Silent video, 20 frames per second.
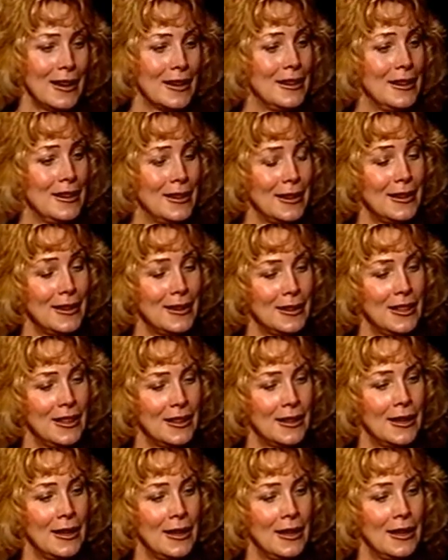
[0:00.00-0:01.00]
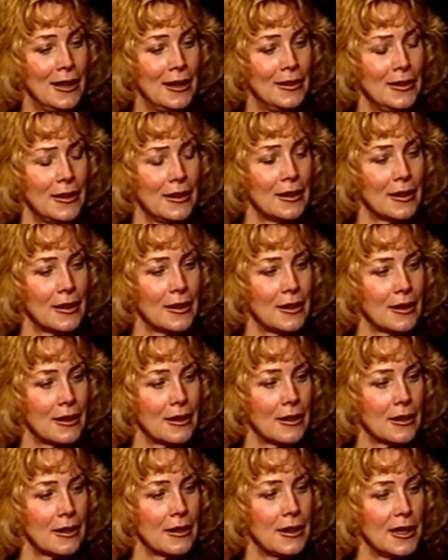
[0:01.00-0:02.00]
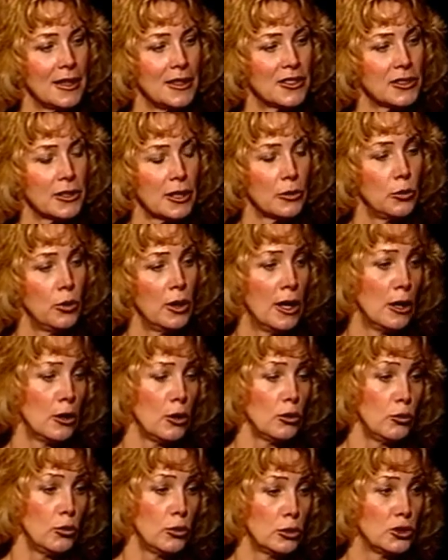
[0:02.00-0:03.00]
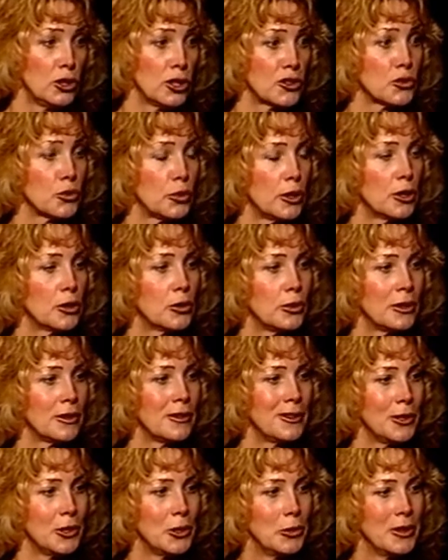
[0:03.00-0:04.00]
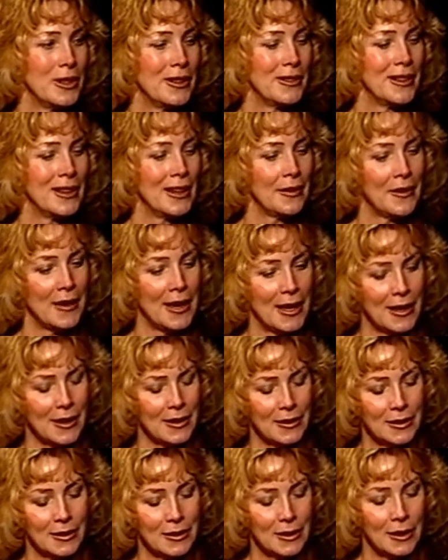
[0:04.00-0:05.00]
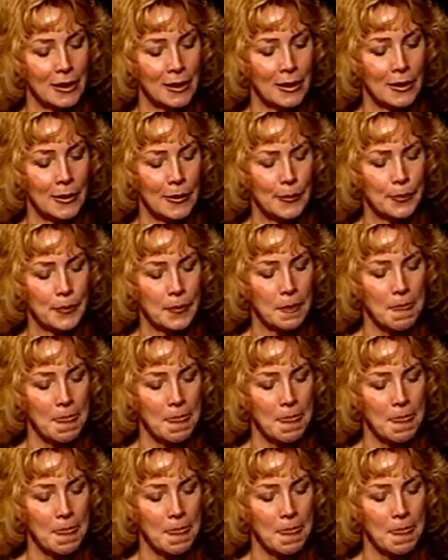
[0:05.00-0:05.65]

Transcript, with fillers: I did. And they said, well, we'll just work with you. And then they um,